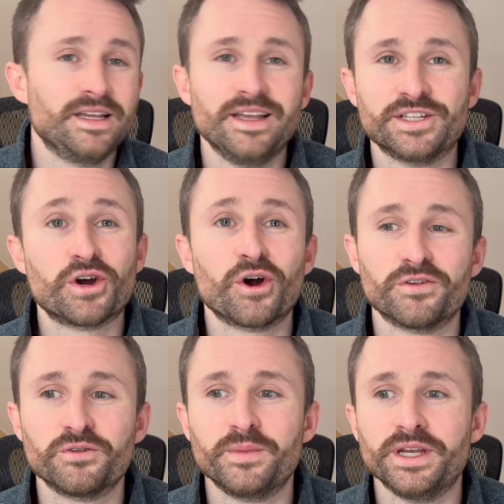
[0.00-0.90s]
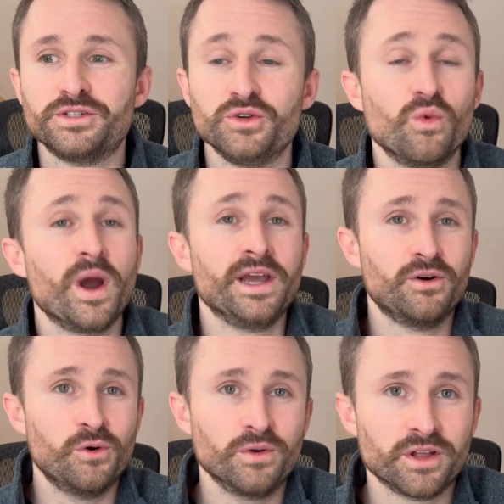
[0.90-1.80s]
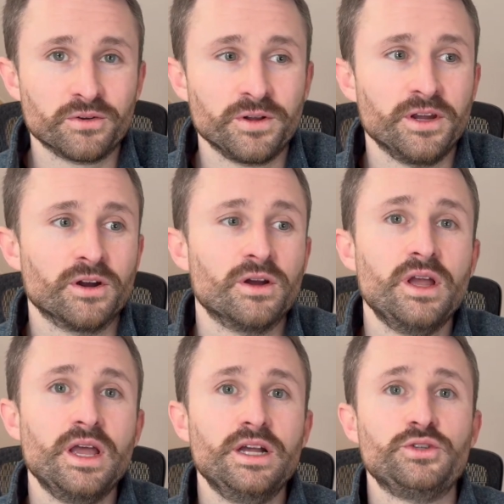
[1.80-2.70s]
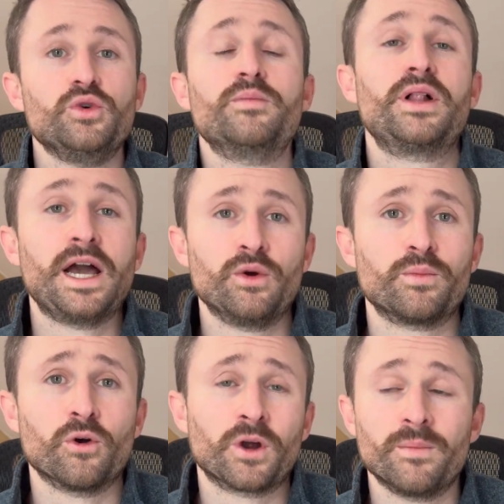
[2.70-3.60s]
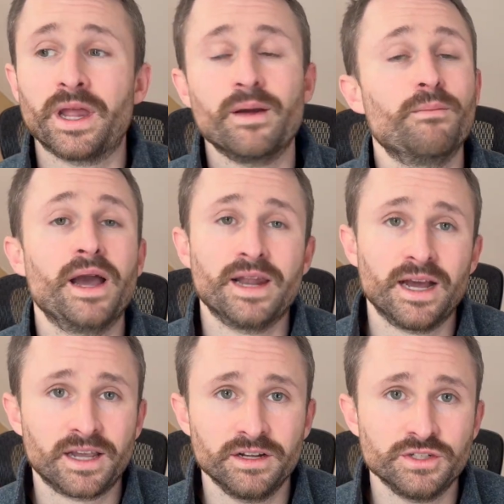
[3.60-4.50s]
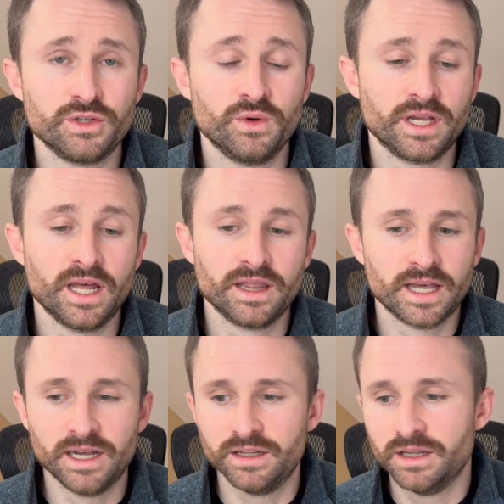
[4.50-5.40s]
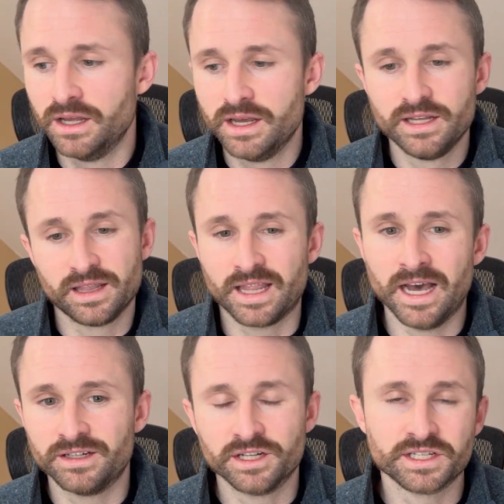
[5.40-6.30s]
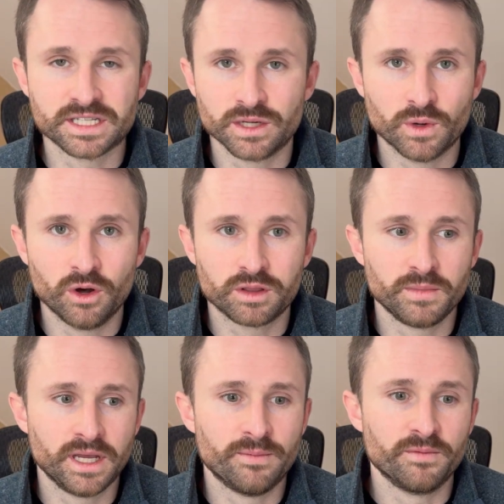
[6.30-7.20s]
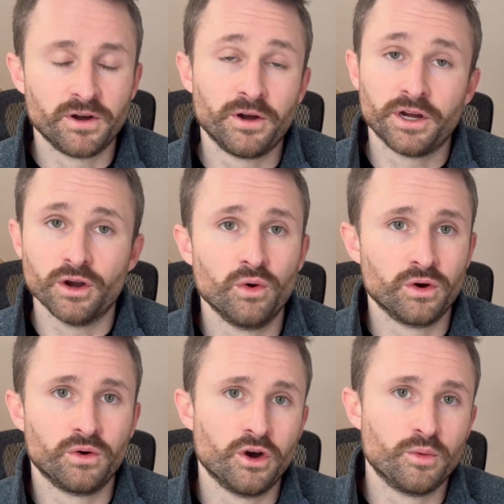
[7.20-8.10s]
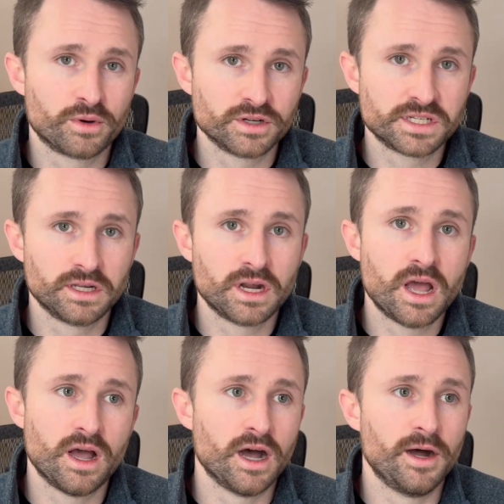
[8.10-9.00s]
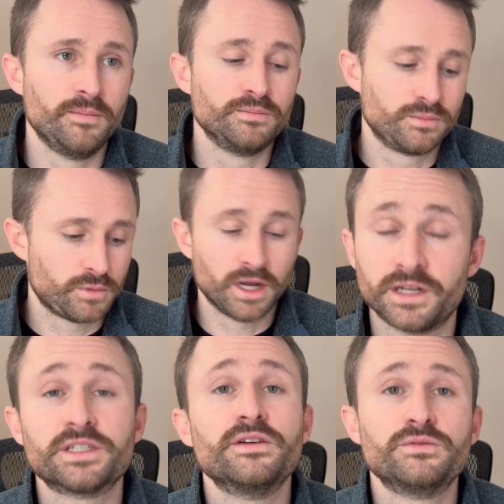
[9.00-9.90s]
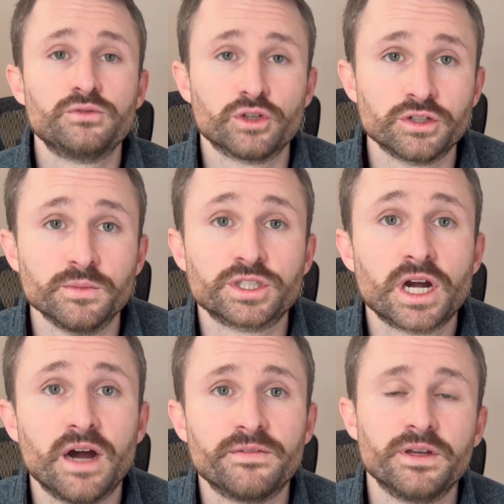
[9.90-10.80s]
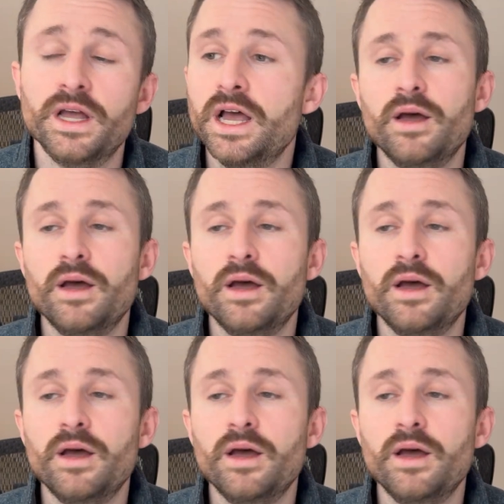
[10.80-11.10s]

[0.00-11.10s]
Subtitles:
It's hard for me to wait a whole nother year to apply to a program that I might not get into again. That doesn't sit well with me. I'm a very go person, probably because I drink too much coffee.